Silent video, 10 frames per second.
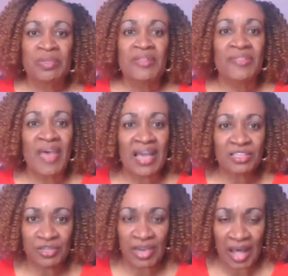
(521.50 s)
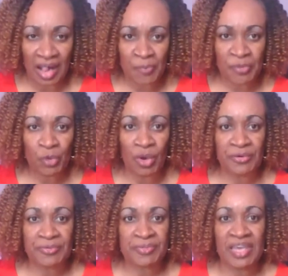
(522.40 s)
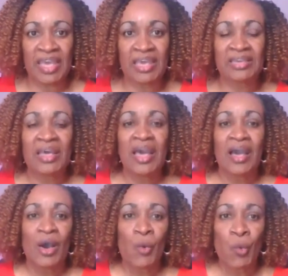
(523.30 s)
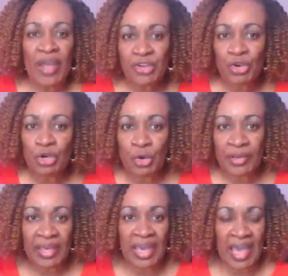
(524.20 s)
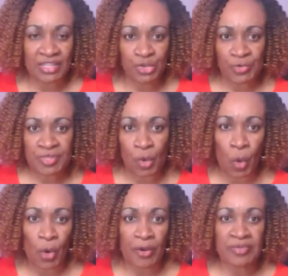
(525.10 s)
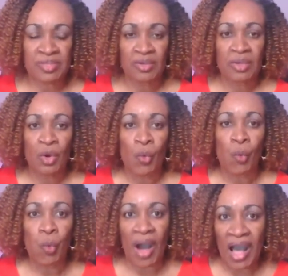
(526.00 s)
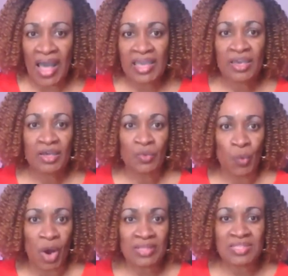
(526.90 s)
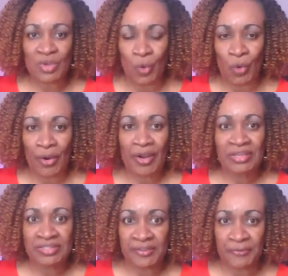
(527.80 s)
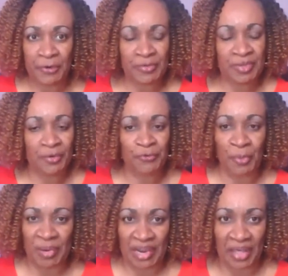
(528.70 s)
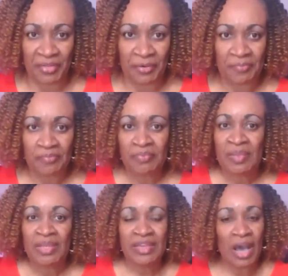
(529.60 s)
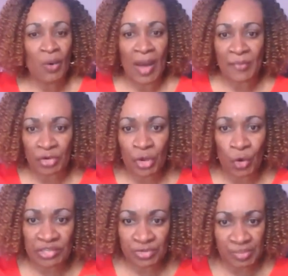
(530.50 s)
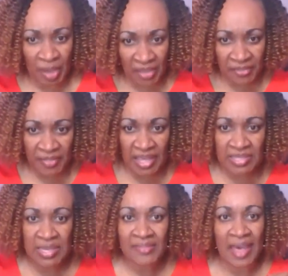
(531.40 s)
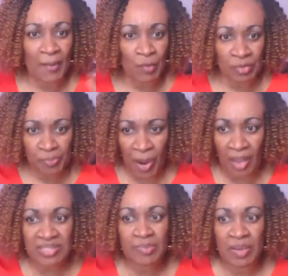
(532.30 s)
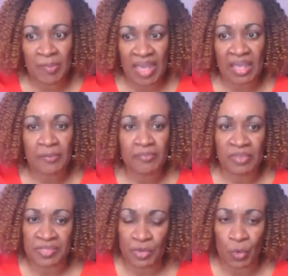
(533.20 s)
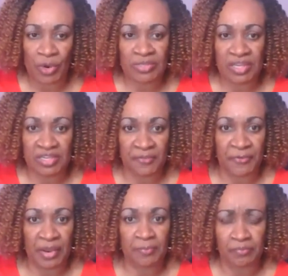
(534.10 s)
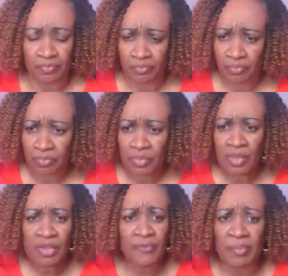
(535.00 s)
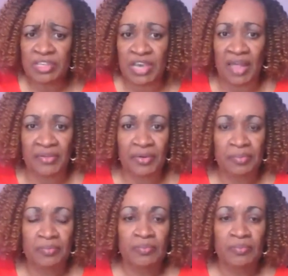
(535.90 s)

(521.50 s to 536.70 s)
That should help you understand when you're looking at your scores, why one score differs from another. Now, I'm going to go into some other things that would possibly make the scores different from each other.